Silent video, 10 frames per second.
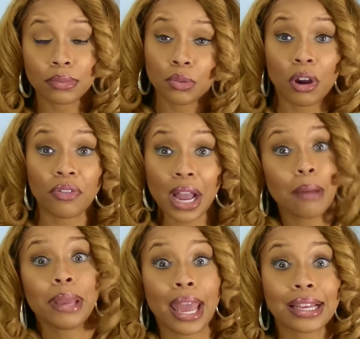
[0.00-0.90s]
you work for
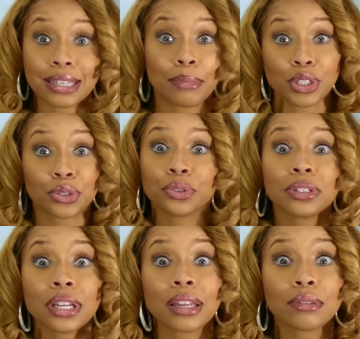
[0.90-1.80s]
Comcast, I'm a
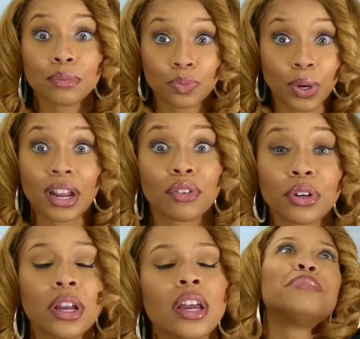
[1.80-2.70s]
student, and whatever.
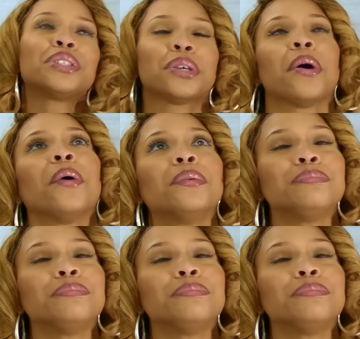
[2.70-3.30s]
So